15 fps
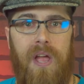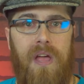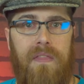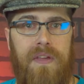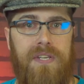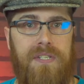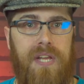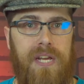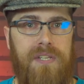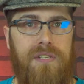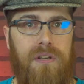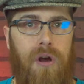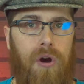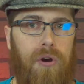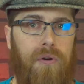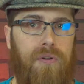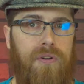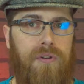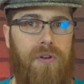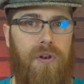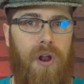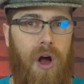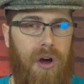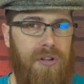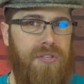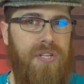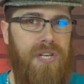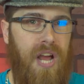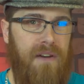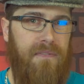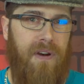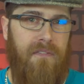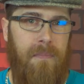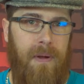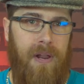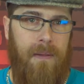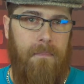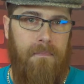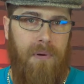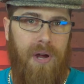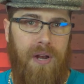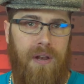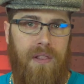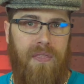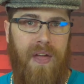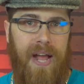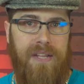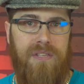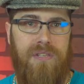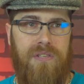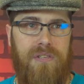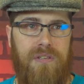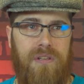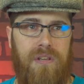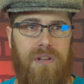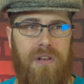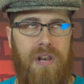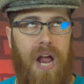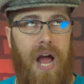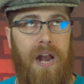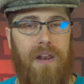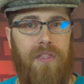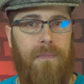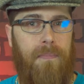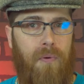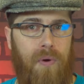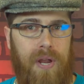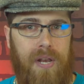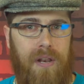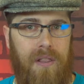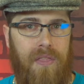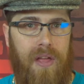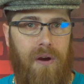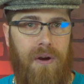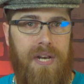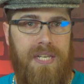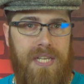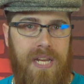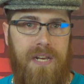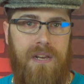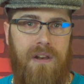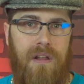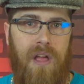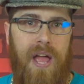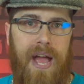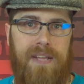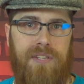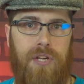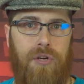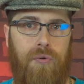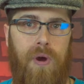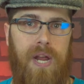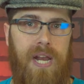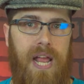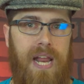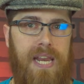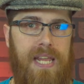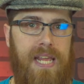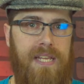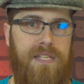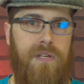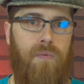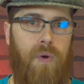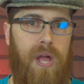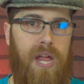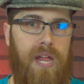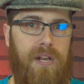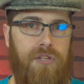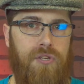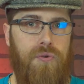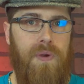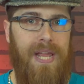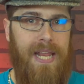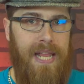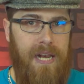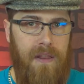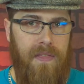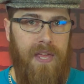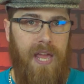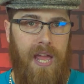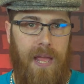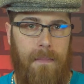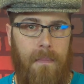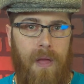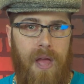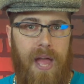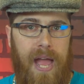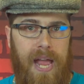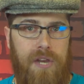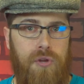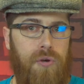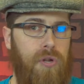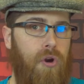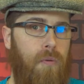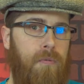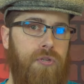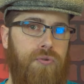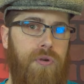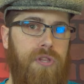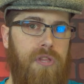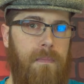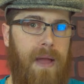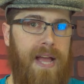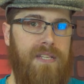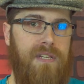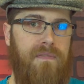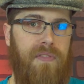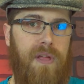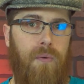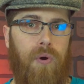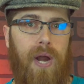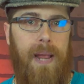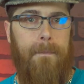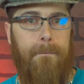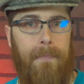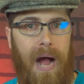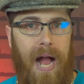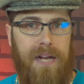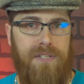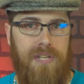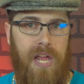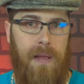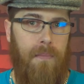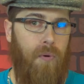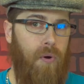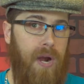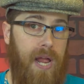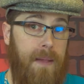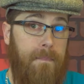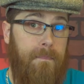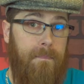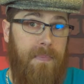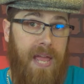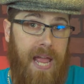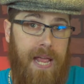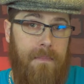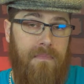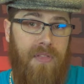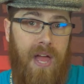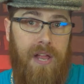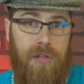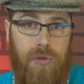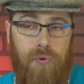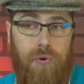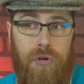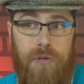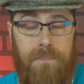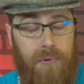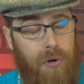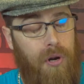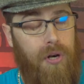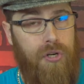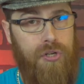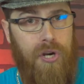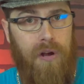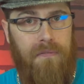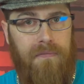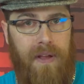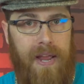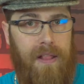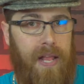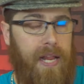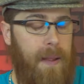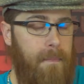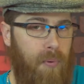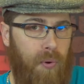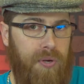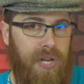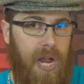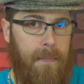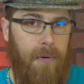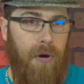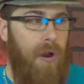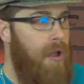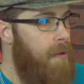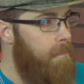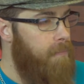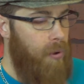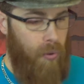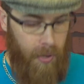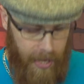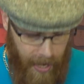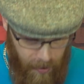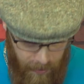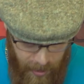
These decks are honestly not for everybody, but that's not the point. They are intended as a great and easy way to get into the game, and you can almost treat them as if they were a box game or a game that you could put on a shelf and, like a board gamer, pull it out